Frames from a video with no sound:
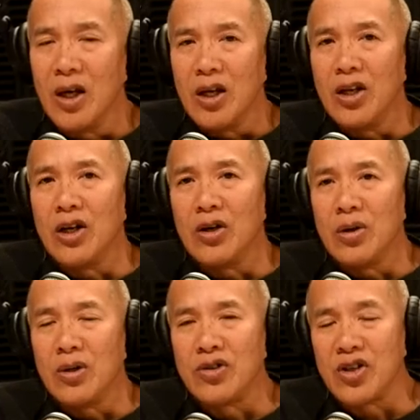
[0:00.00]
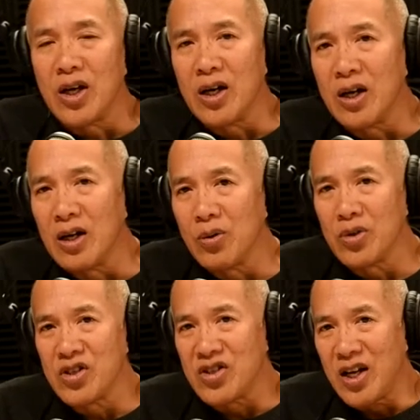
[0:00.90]
and you know, it uh,
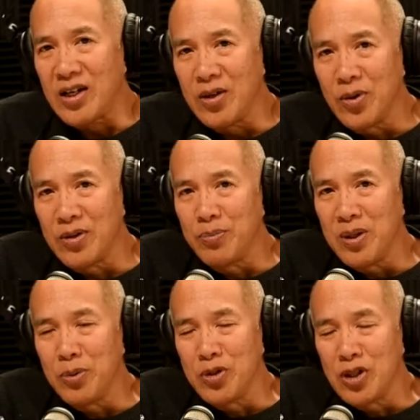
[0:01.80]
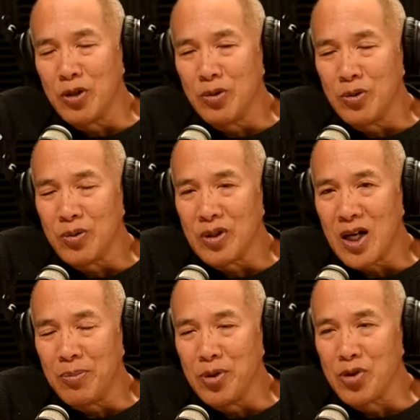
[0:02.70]
was exactly what people tell
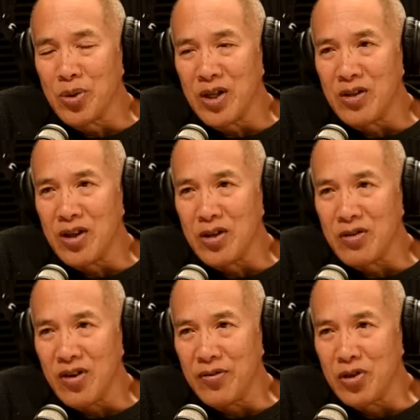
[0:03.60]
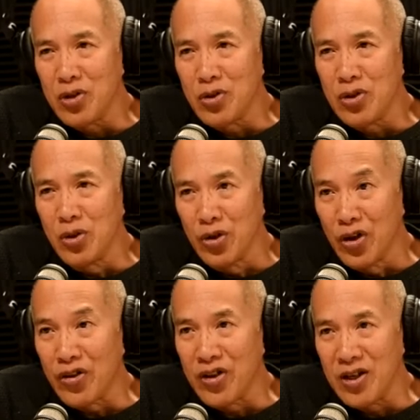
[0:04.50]
couples when they're thinking of having children or
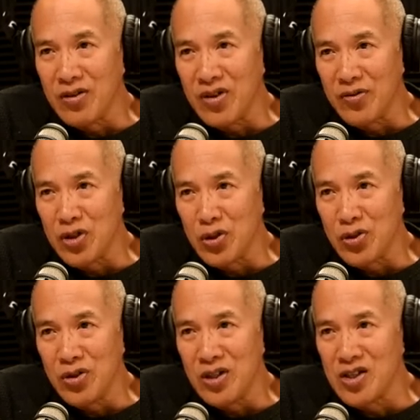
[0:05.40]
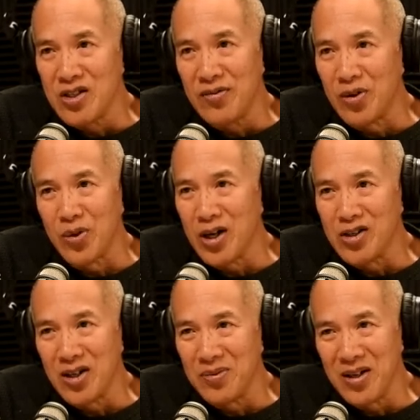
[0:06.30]
not thinking of having children. There's sure. never a
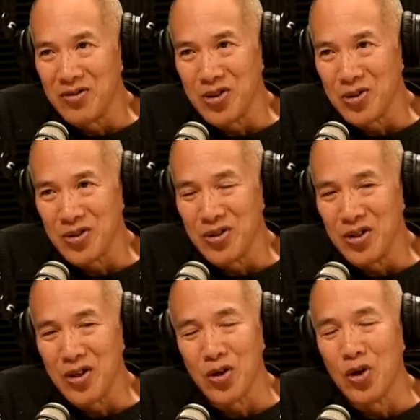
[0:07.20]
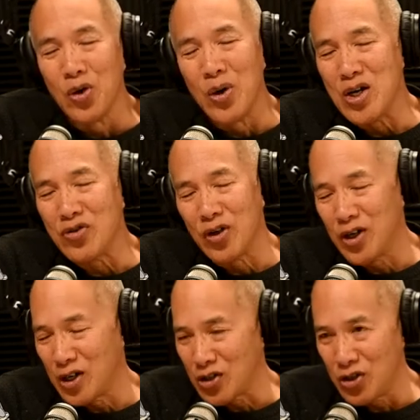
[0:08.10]
right time to have children. Yeah, you can yeah. always
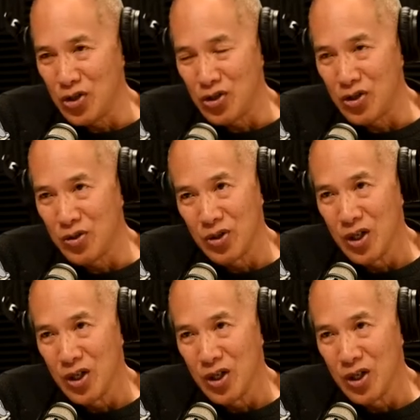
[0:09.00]
find an excuse to,